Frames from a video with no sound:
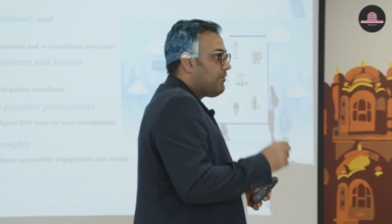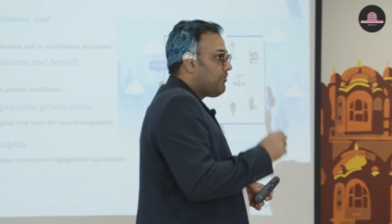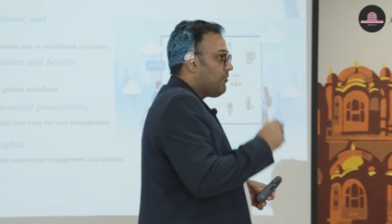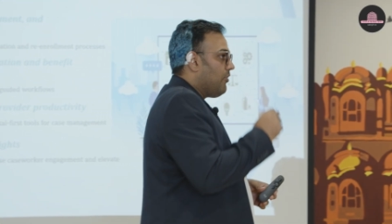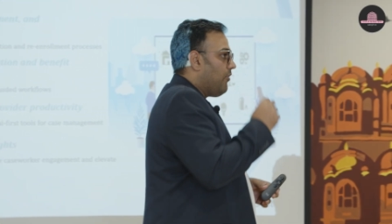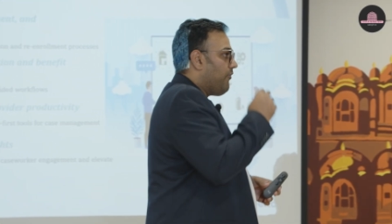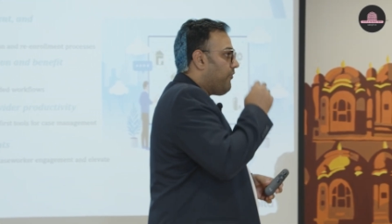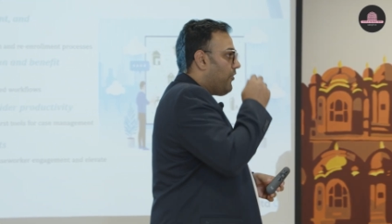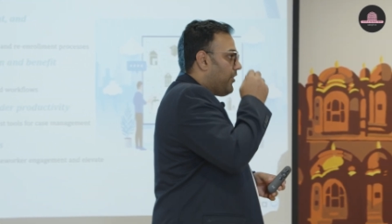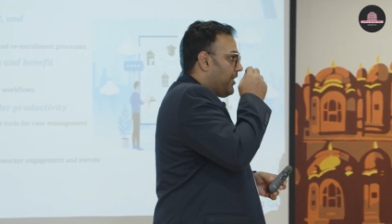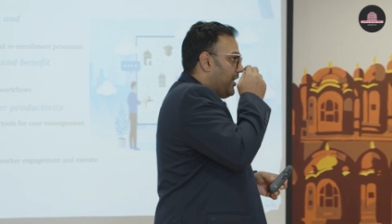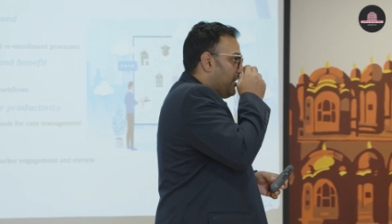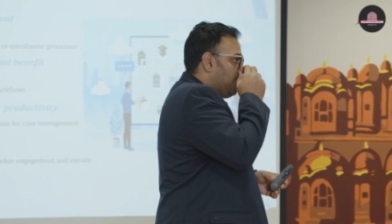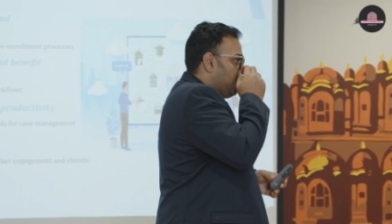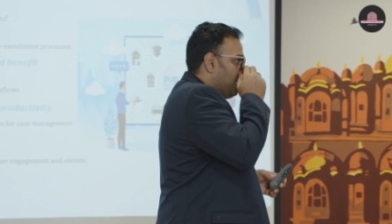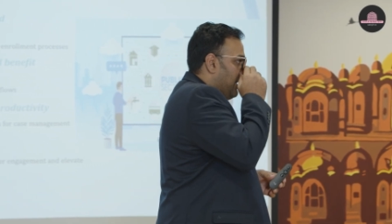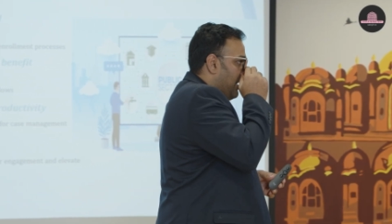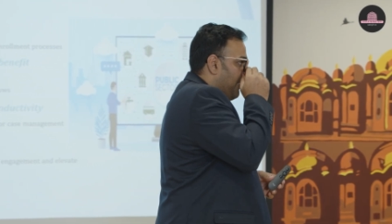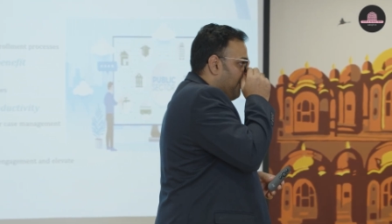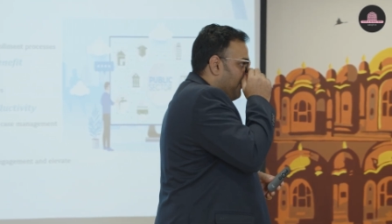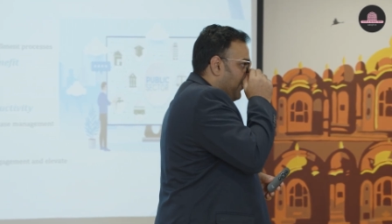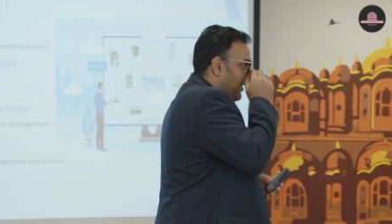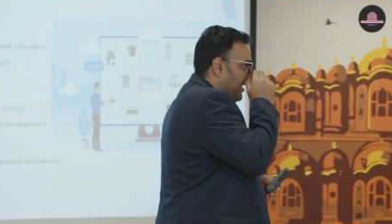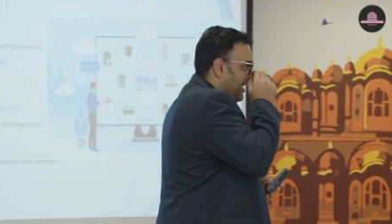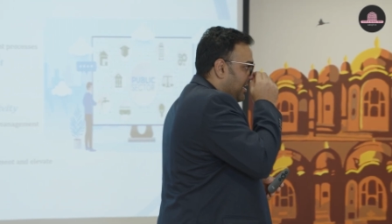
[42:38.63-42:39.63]
So for
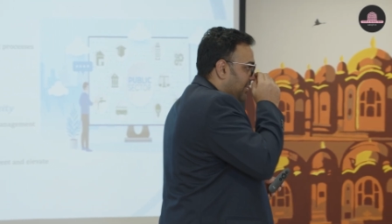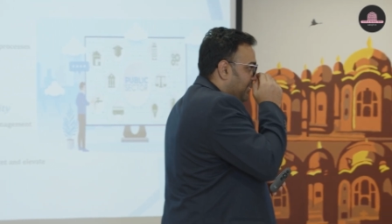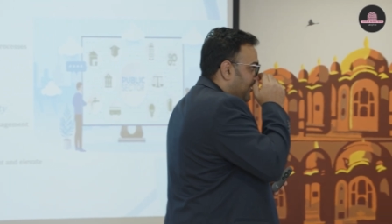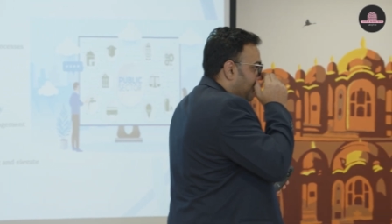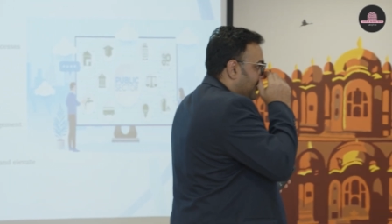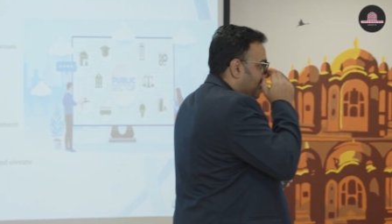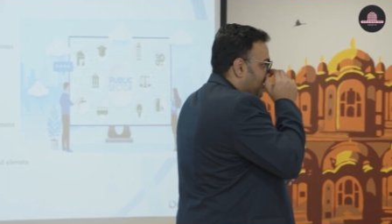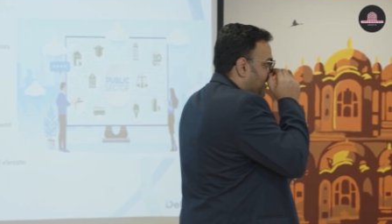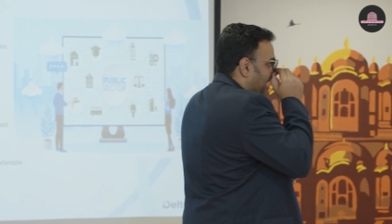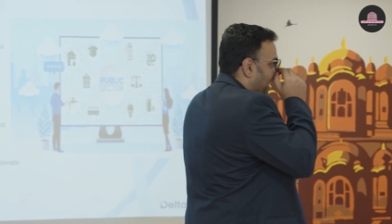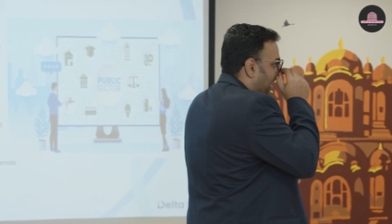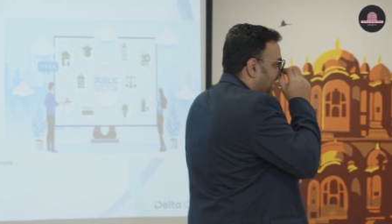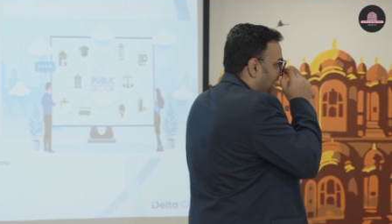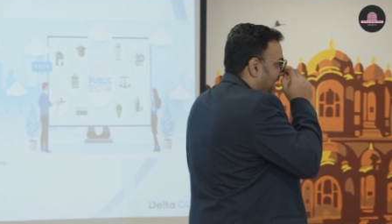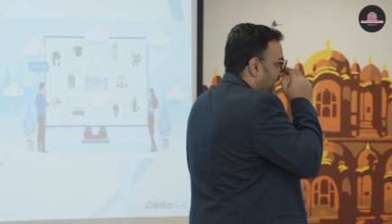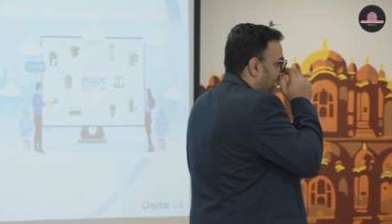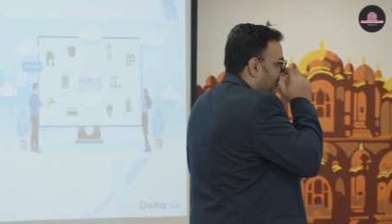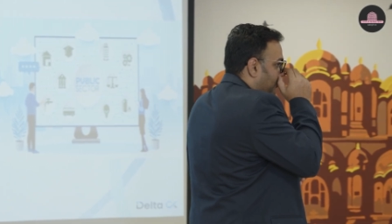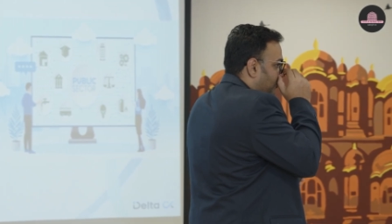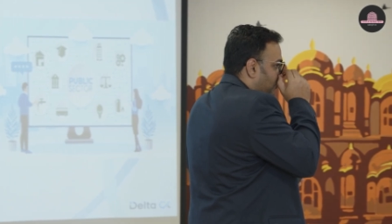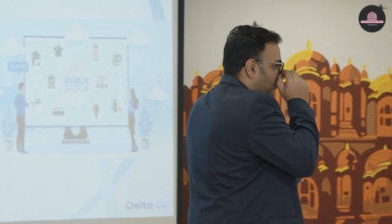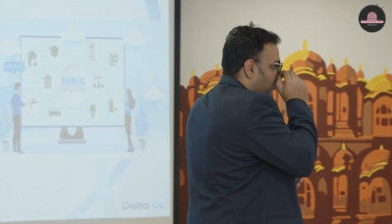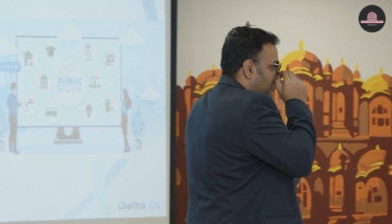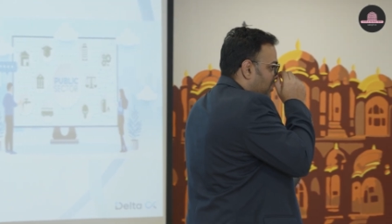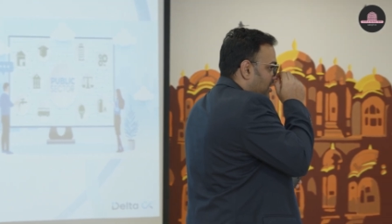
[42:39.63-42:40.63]
example, in the
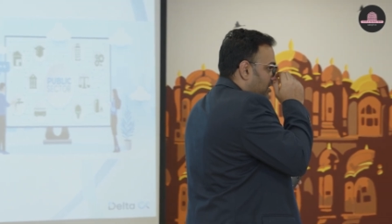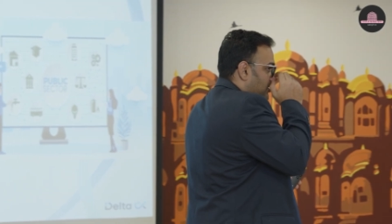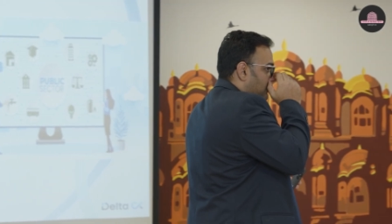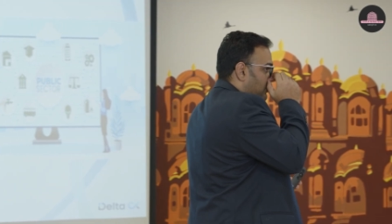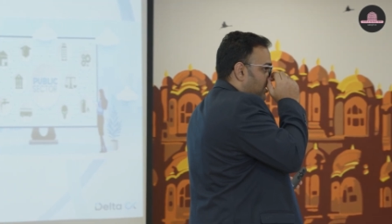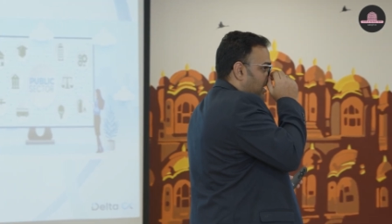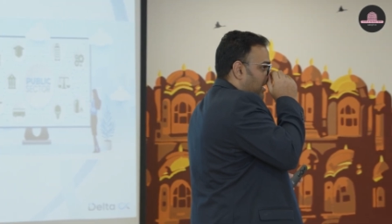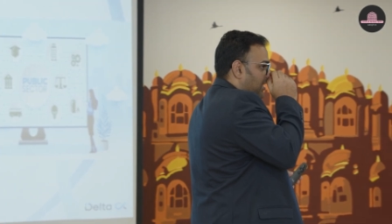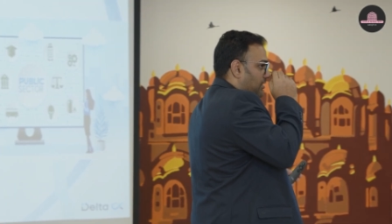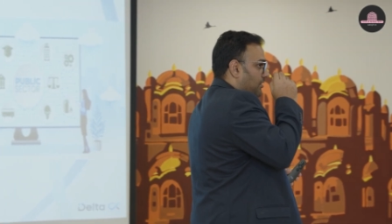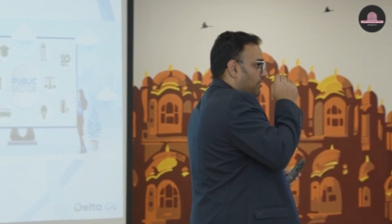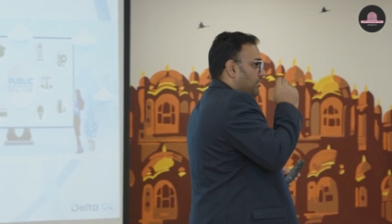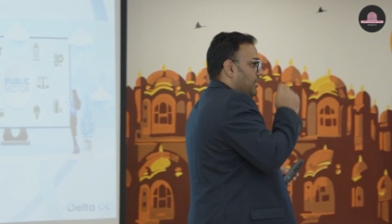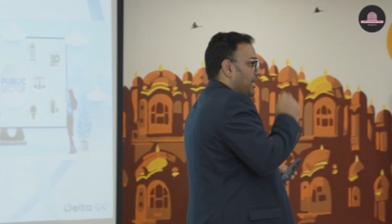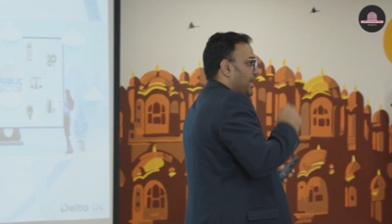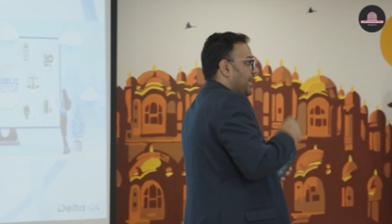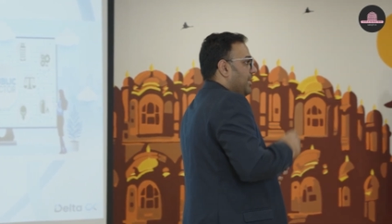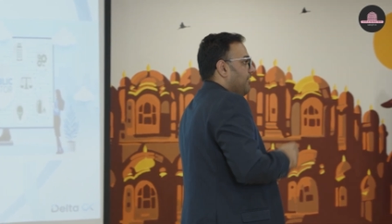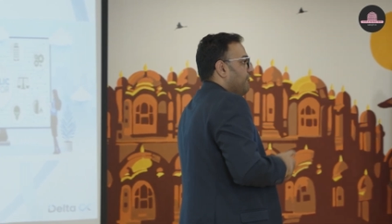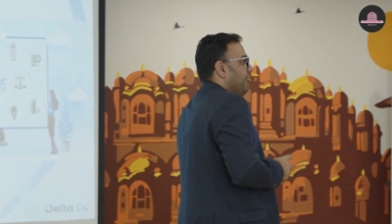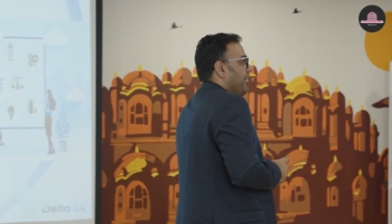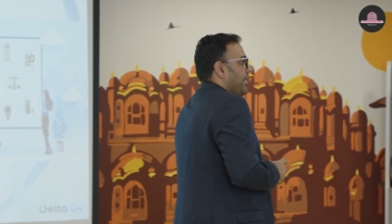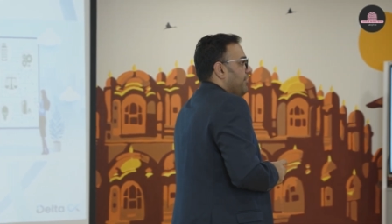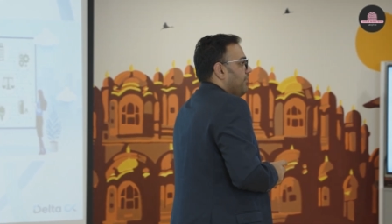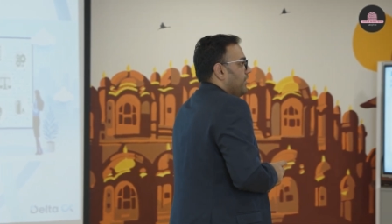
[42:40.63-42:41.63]
starting, you just set
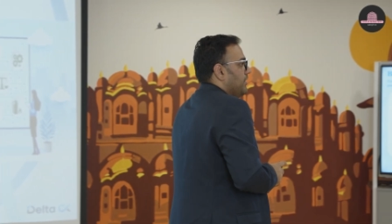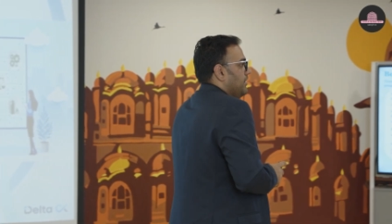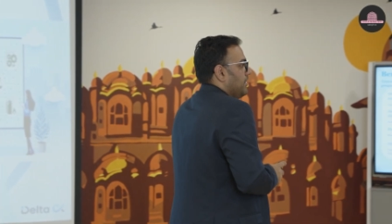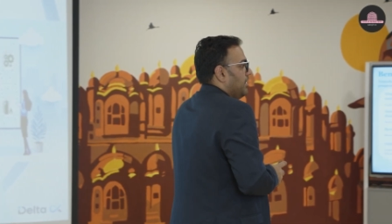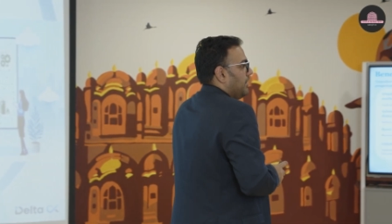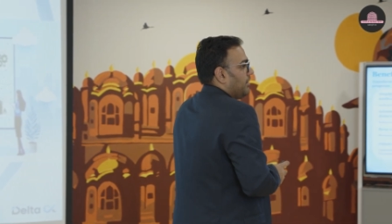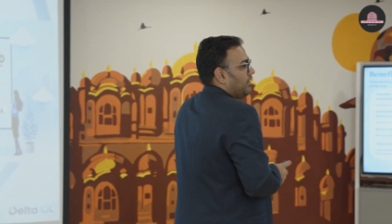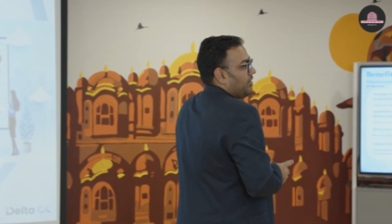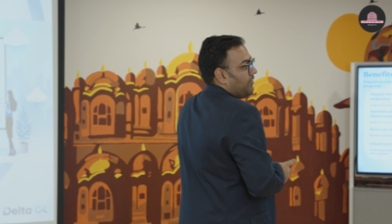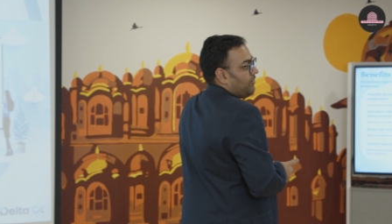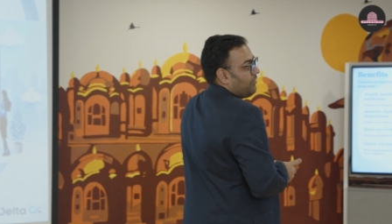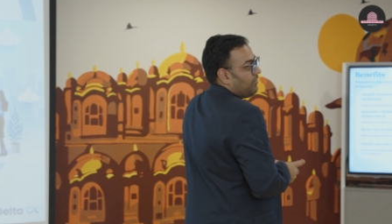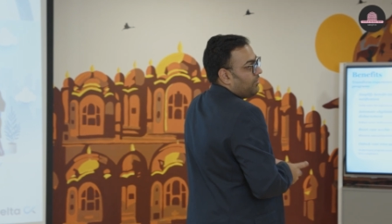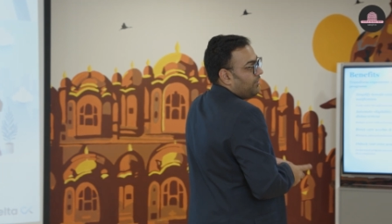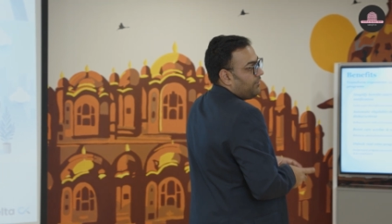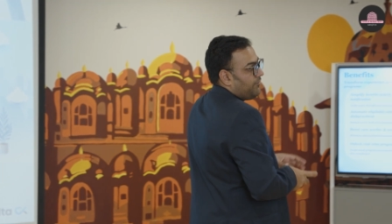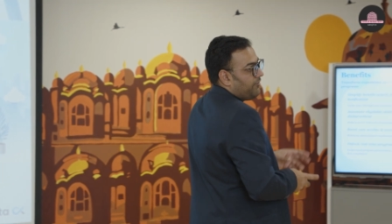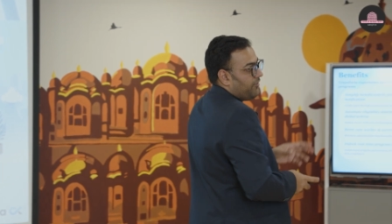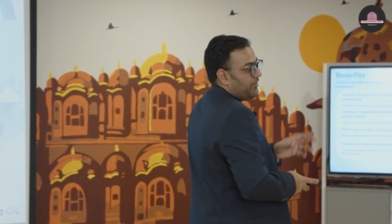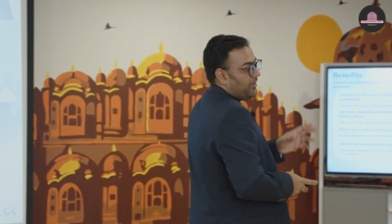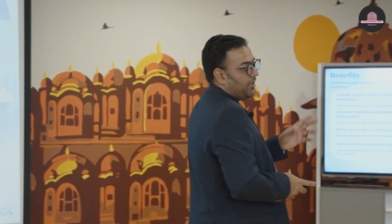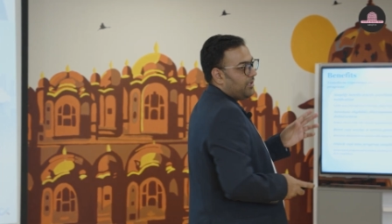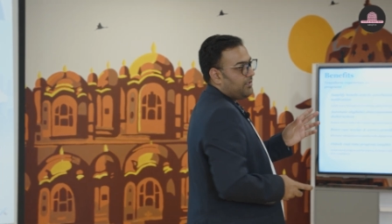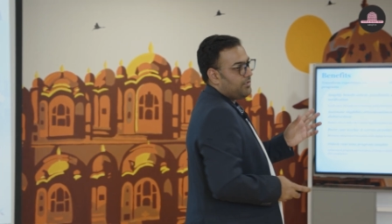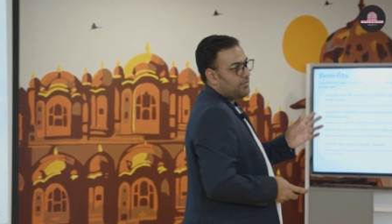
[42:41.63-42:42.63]
aside 500 crore
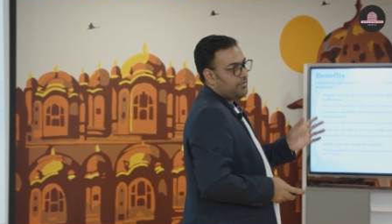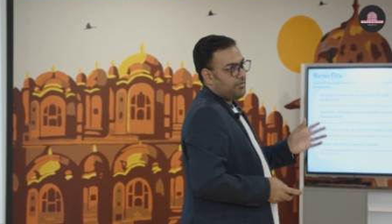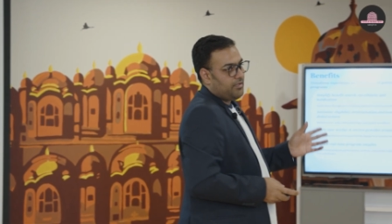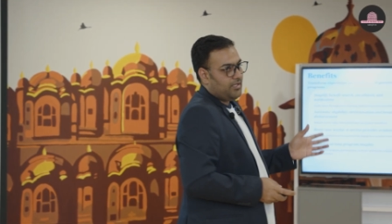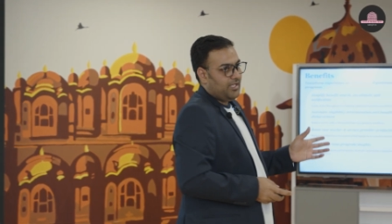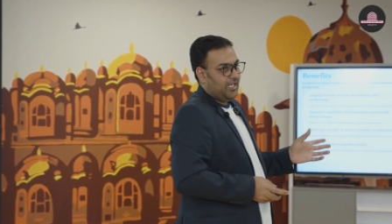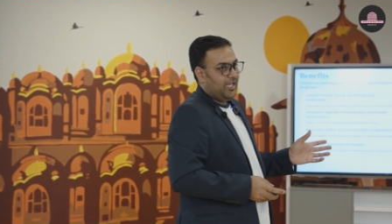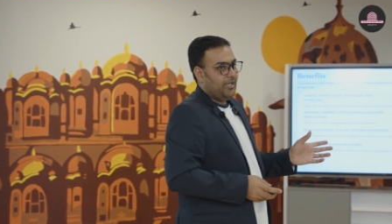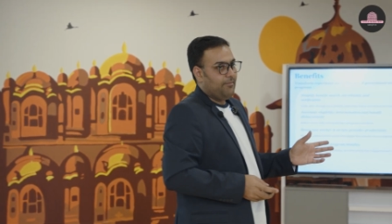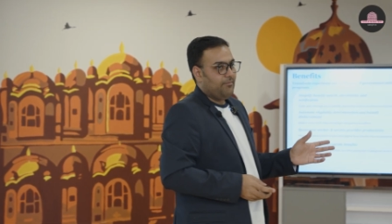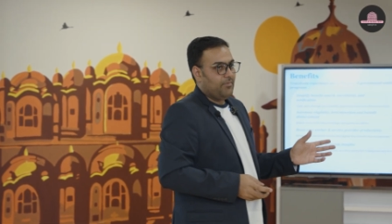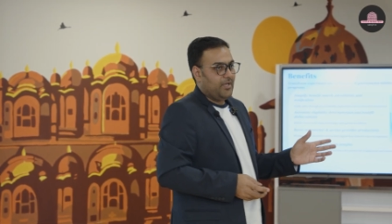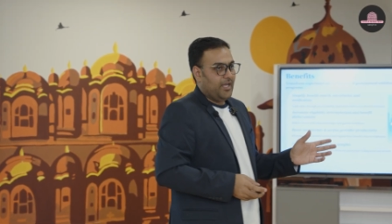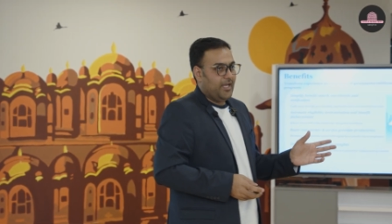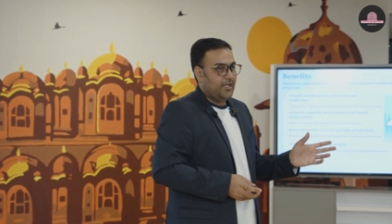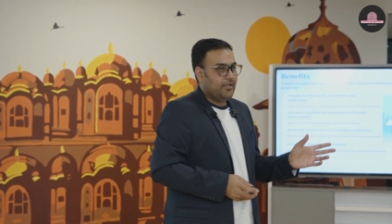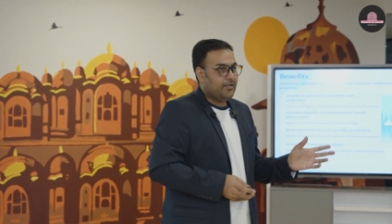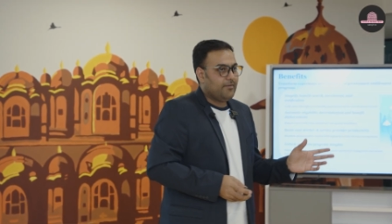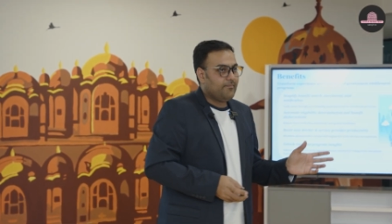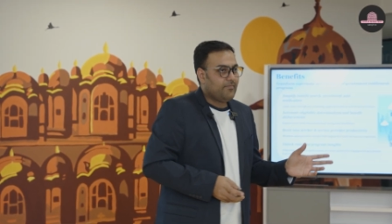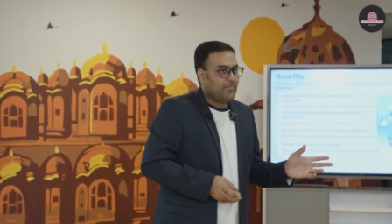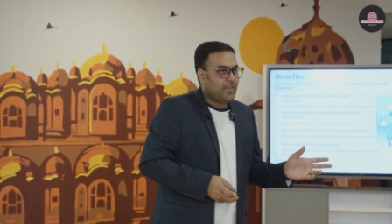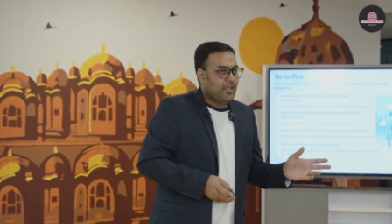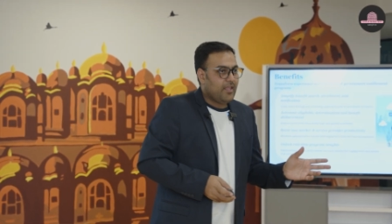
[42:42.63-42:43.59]
for a scheme, right?